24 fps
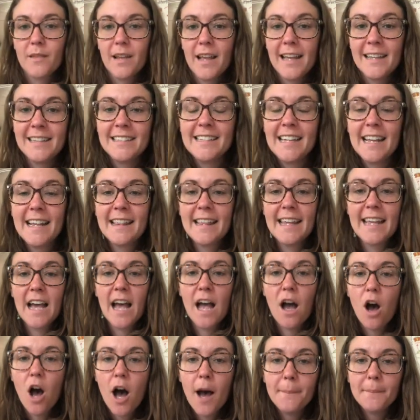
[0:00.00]
And say the
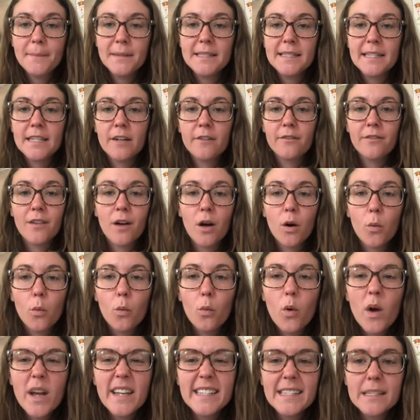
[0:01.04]
opposite of
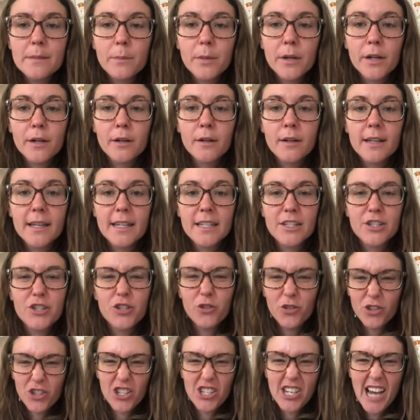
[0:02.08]
whisper is
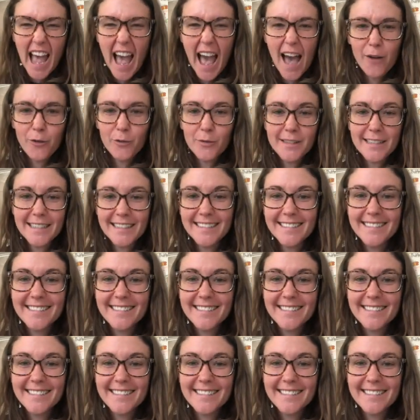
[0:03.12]
to shout.